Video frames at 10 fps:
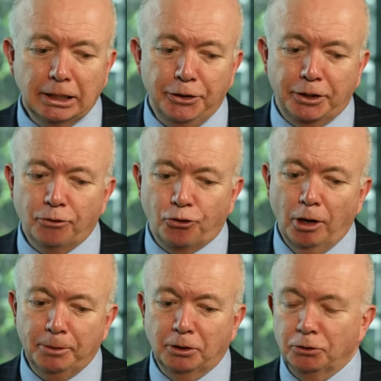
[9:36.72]
and you can
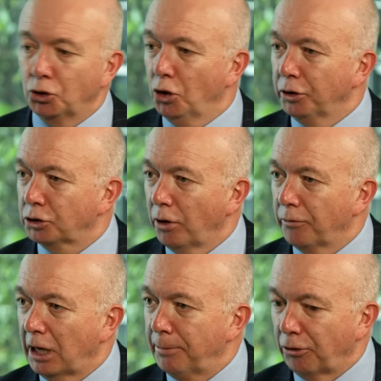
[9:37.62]
show me there's earnings
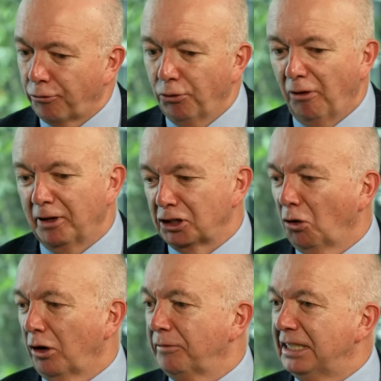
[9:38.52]
growth coming through and there's a
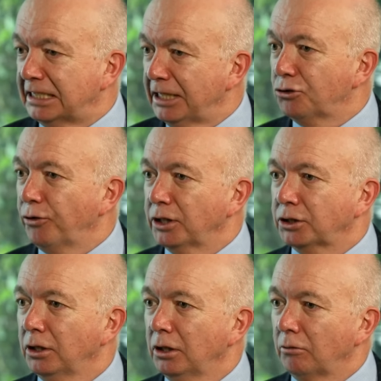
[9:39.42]
lot of
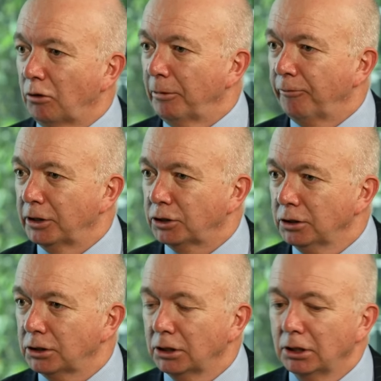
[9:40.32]
disinterest from
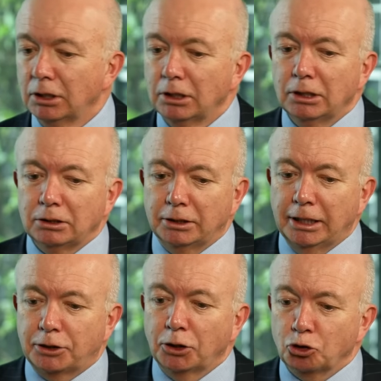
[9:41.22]
investors, then
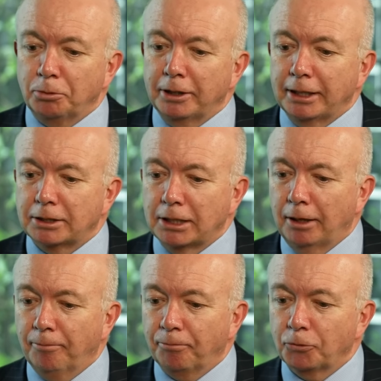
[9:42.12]
that tells me that
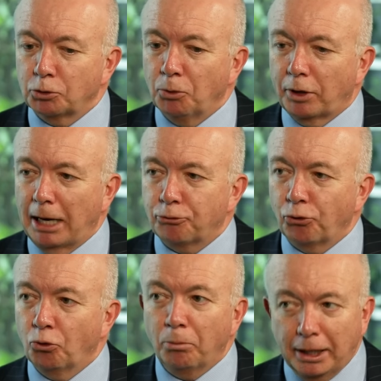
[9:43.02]
small caps are
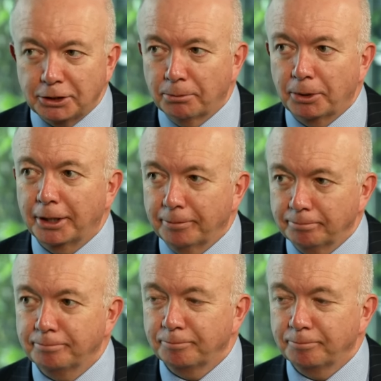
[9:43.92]
a good place to be.